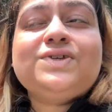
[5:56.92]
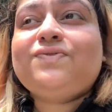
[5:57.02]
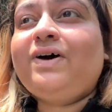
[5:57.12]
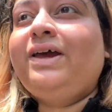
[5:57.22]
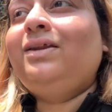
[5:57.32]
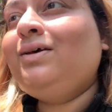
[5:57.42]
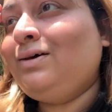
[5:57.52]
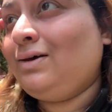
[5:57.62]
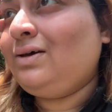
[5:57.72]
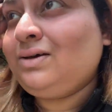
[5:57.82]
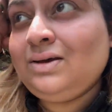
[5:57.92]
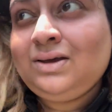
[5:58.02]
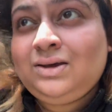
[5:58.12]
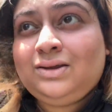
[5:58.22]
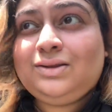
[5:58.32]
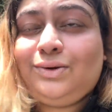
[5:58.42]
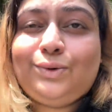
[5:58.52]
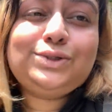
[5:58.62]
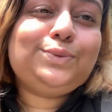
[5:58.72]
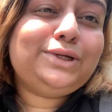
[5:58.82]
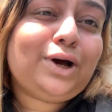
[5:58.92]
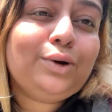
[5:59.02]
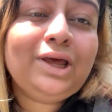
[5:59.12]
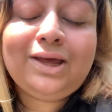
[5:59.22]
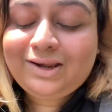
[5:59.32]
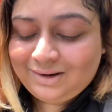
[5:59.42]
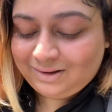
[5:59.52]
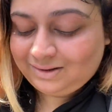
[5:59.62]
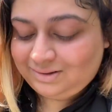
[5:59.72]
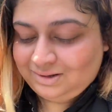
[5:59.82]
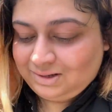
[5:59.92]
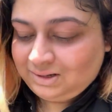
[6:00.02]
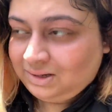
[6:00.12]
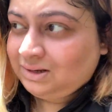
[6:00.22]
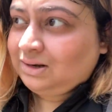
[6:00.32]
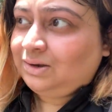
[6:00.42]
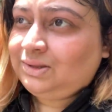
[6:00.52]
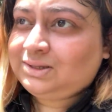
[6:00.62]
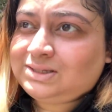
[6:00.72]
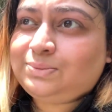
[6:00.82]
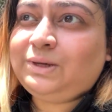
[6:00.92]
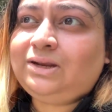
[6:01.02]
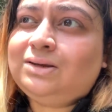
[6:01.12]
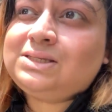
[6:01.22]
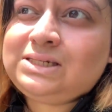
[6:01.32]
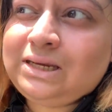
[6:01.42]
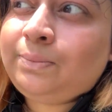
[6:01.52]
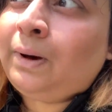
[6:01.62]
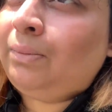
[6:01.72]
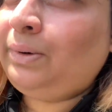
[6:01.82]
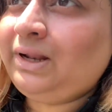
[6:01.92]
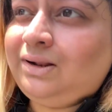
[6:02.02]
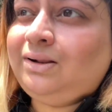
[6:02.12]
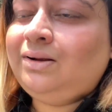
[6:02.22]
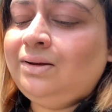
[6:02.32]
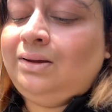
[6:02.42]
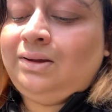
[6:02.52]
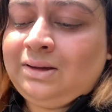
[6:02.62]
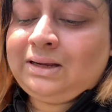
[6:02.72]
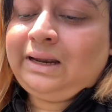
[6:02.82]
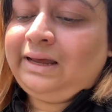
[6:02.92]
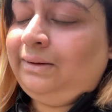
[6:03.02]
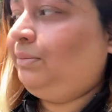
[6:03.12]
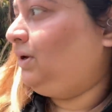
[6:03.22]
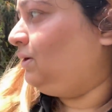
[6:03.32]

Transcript: was fine. The roads were downhill. Now that's been a steep uphill climb.